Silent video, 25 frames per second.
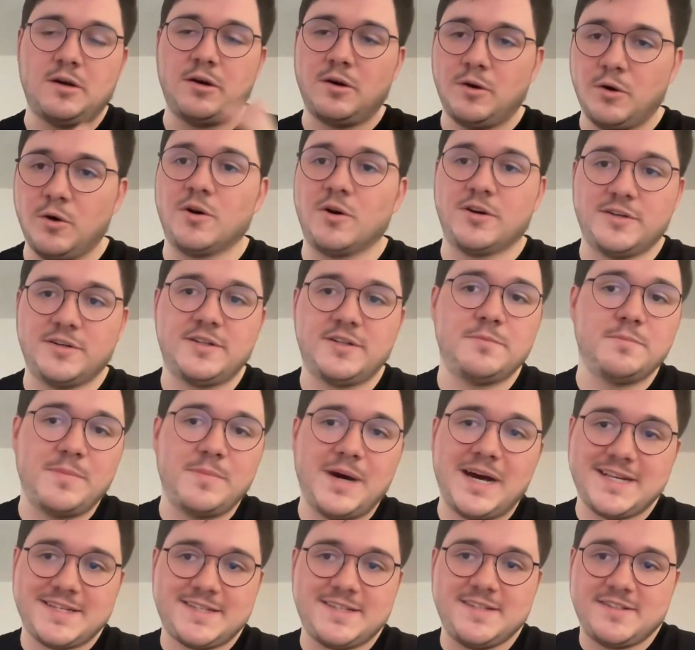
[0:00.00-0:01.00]
or the
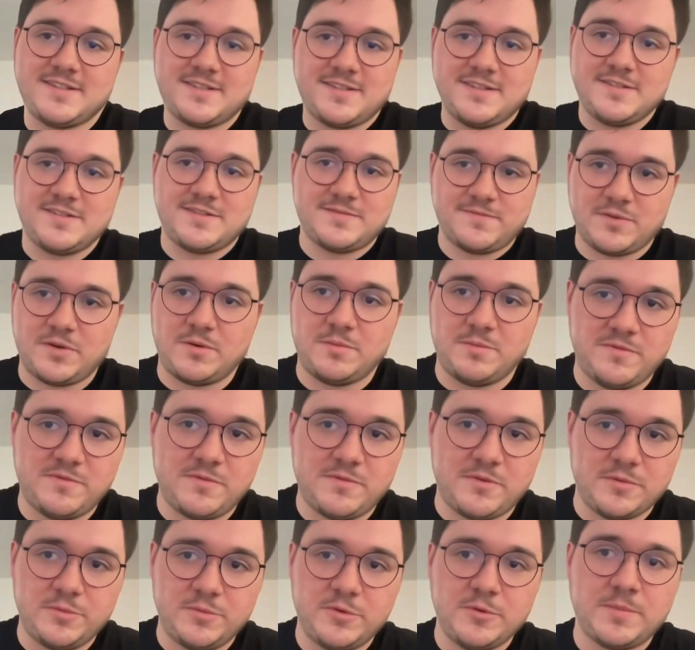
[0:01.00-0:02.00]
mass instance from
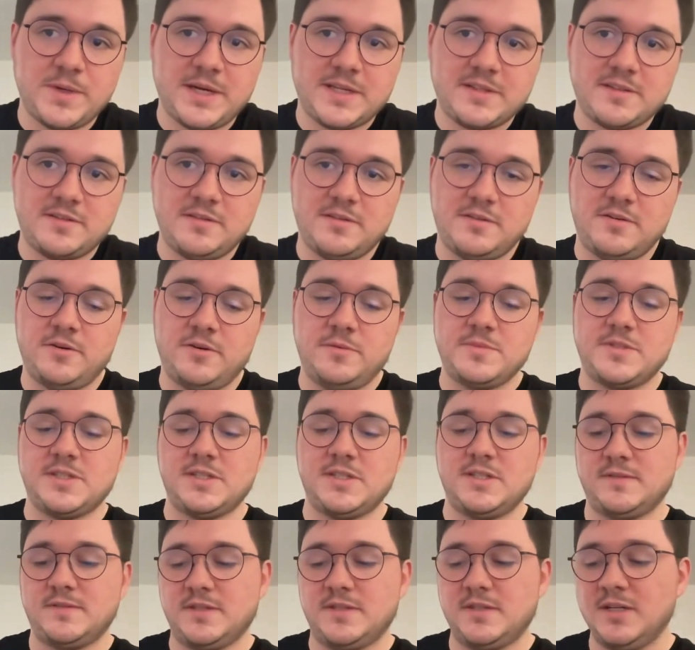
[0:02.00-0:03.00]
your particular home
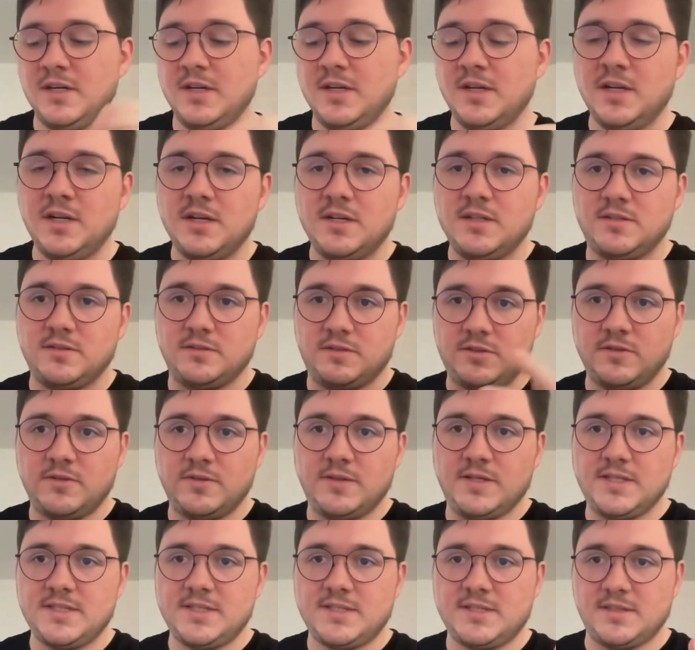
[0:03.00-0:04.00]
server to do
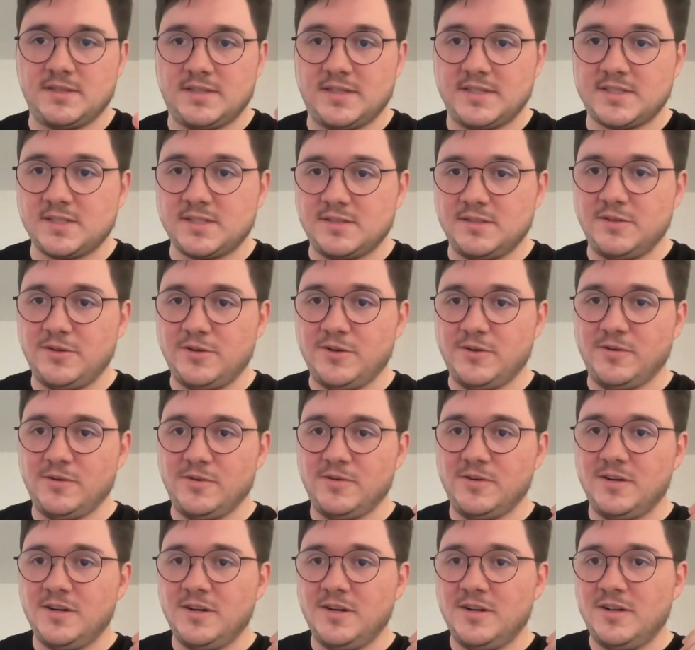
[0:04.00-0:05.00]
it. So there's
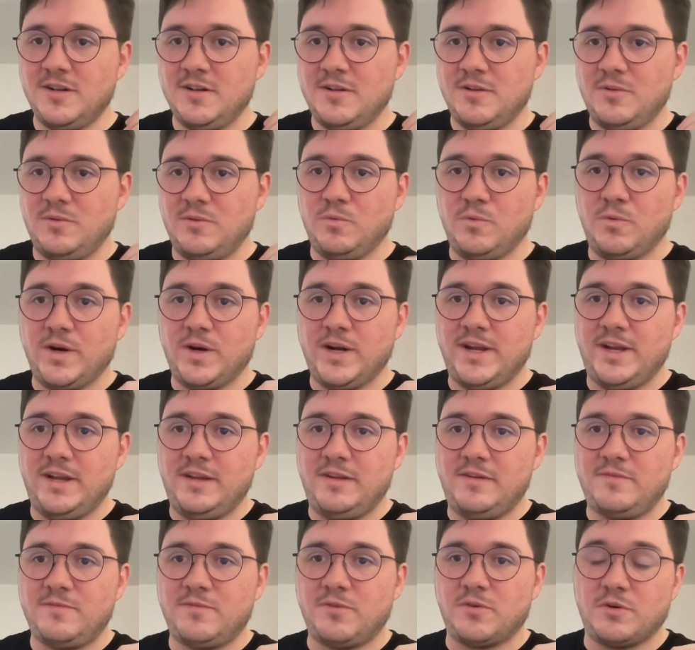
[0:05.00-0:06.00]
no
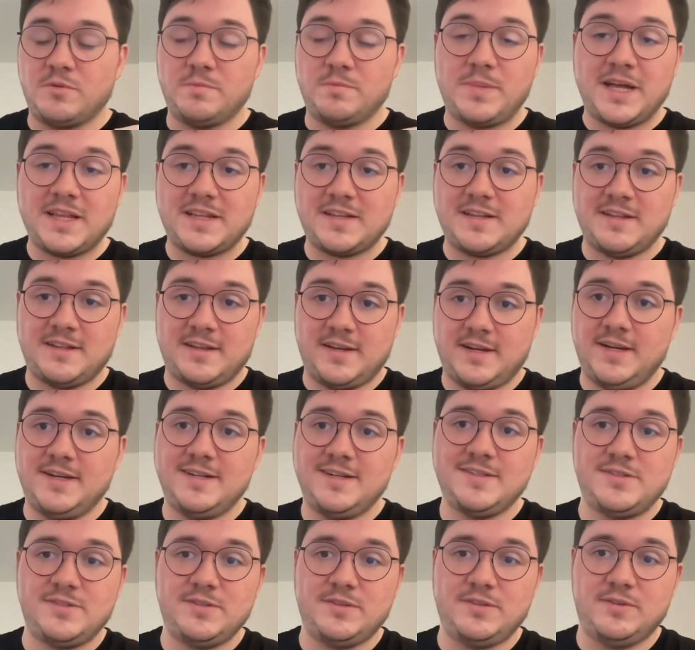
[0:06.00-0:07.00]
way for a bad
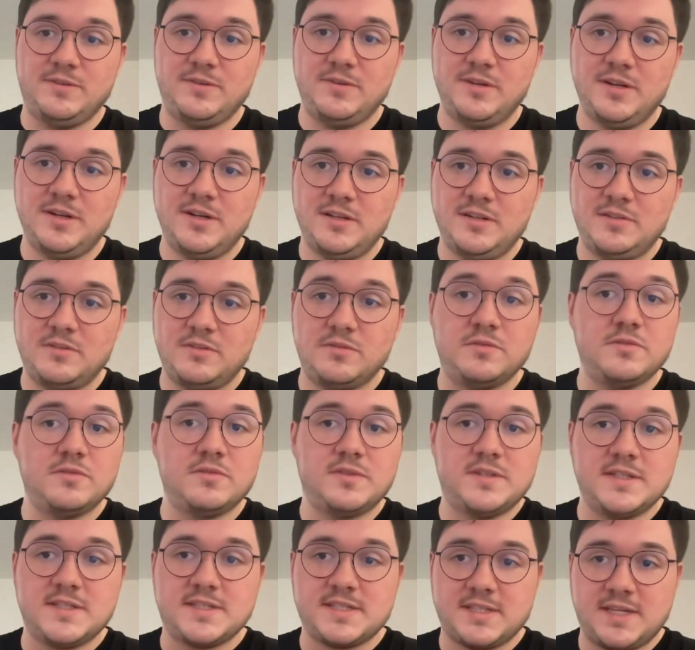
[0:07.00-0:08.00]
client to do
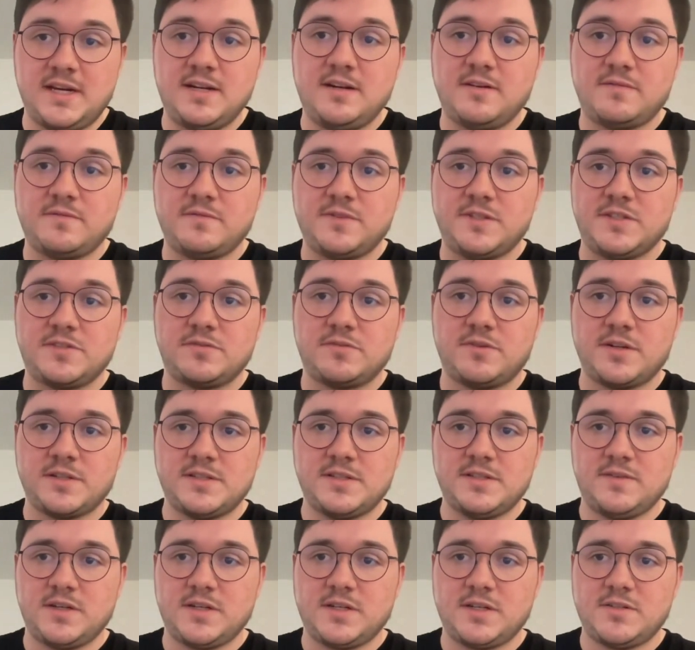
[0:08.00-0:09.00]
this kind of
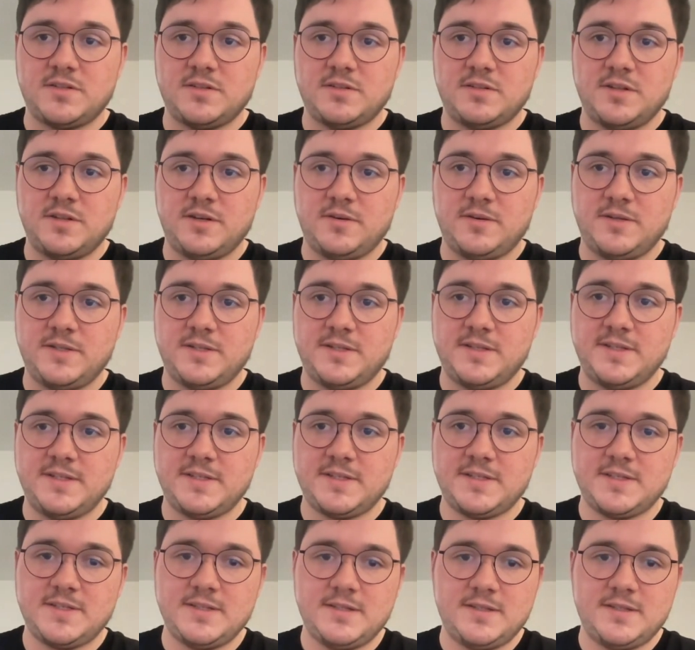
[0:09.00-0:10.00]
destructive action nowadays.